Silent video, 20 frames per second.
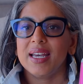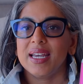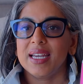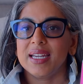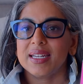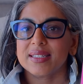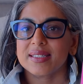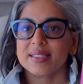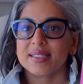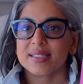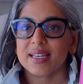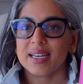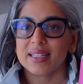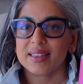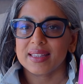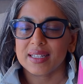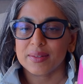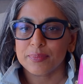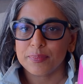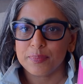It's
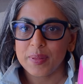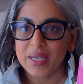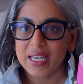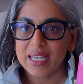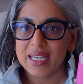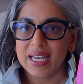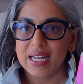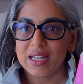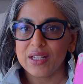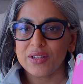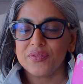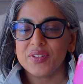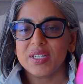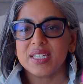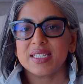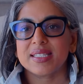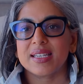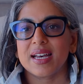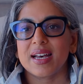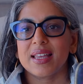got the big
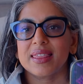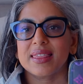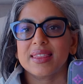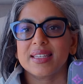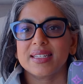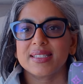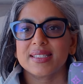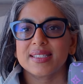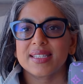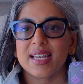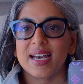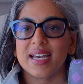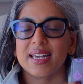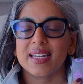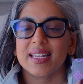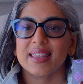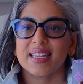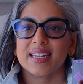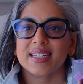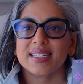LVs on this
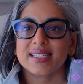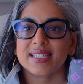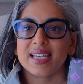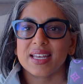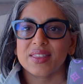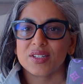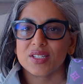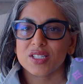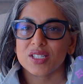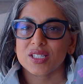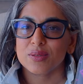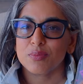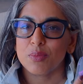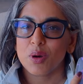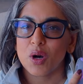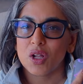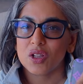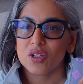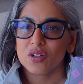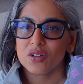side, and then it's got the
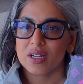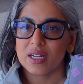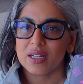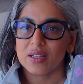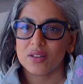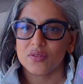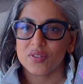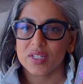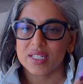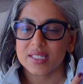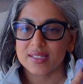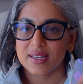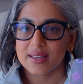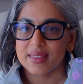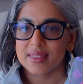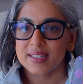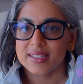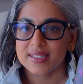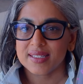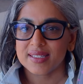smaller LVs
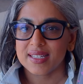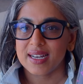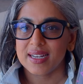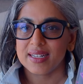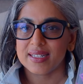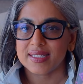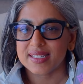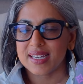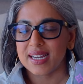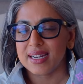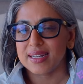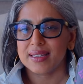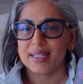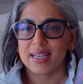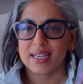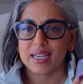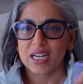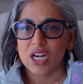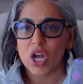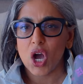on this side. It's kind of
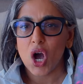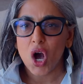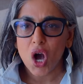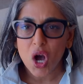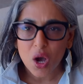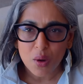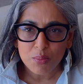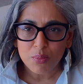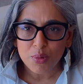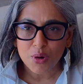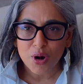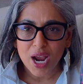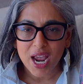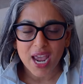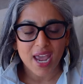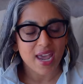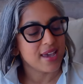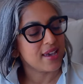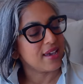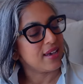like an
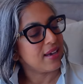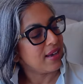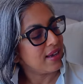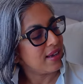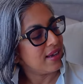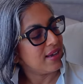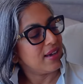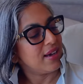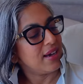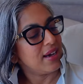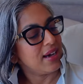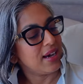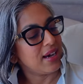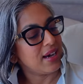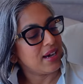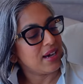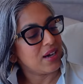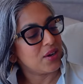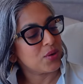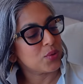ombre.
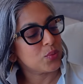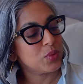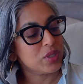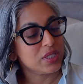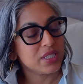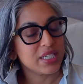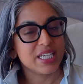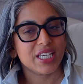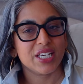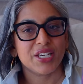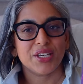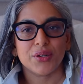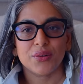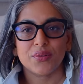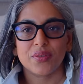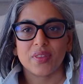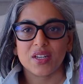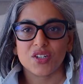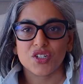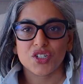Really
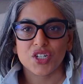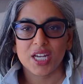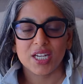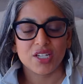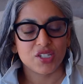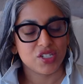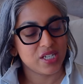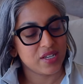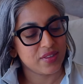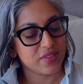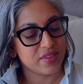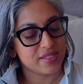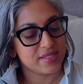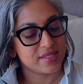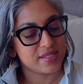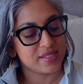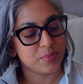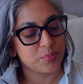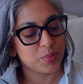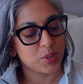cute. They changed out the
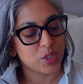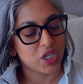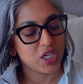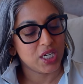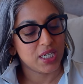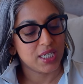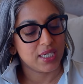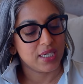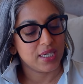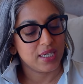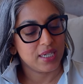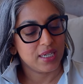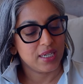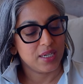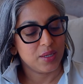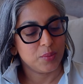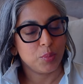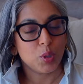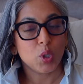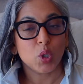zipper
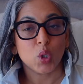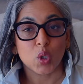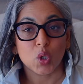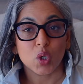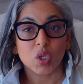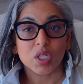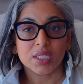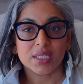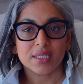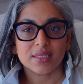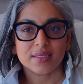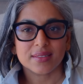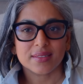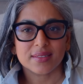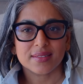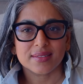pull.